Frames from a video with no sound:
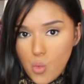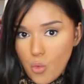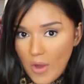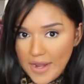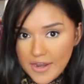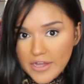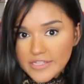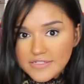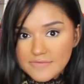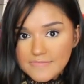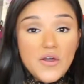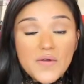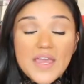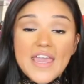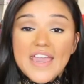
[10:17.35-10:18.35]
why not?
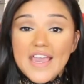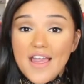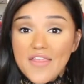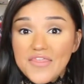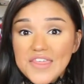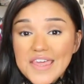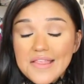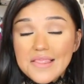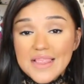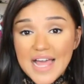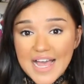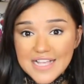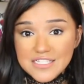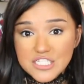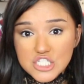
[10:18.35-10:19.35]
Okay, the
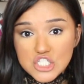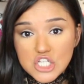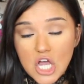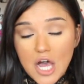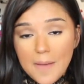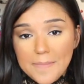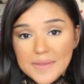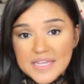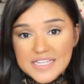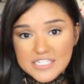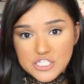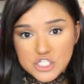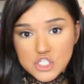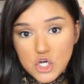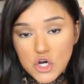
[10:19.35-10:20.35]
last stop
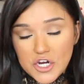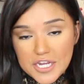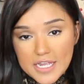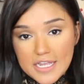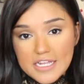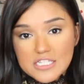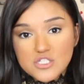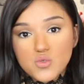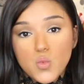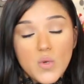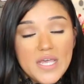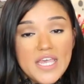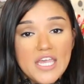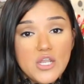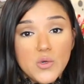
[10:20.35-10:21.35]
is Target.
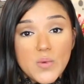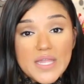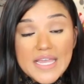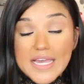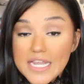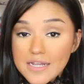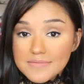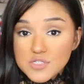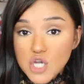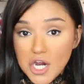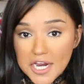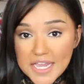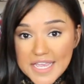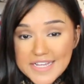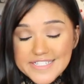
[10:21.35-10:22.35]
When we hit up
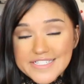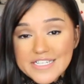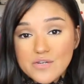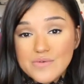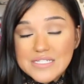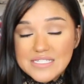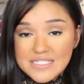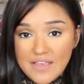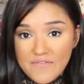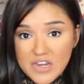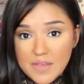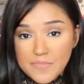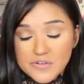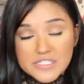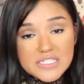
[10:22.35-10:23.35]
Target, it was
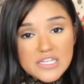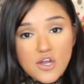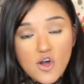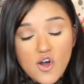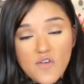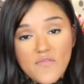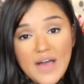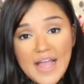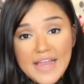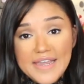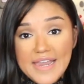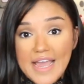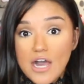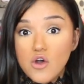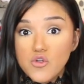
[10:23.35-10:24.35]
70% off. I
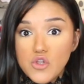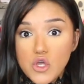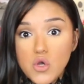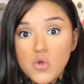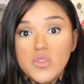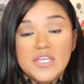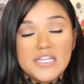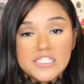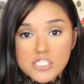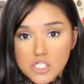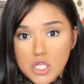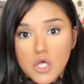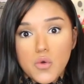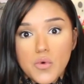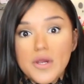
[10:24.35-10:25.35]
now know that
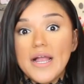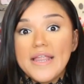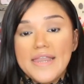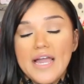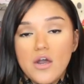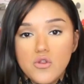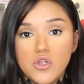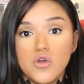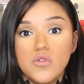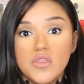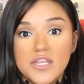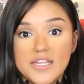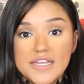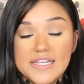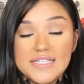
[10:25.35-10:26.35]
is lower. I now know
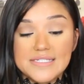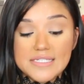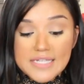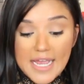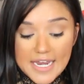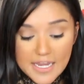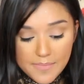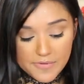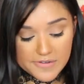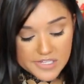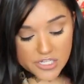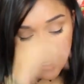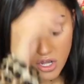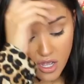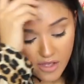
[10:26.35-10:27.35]
that it is
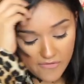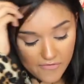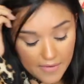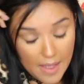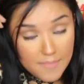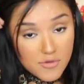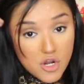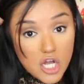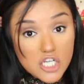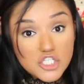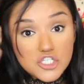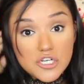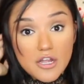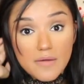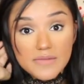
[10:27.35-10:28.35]
90% off. I'm not
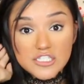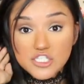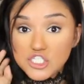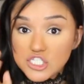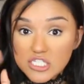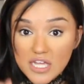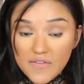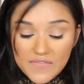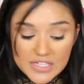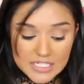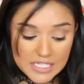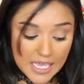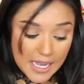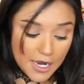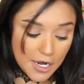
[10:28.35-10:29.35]
sure how much stuff
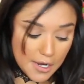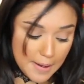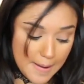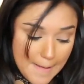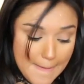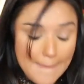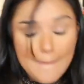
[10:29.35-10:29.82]
is there,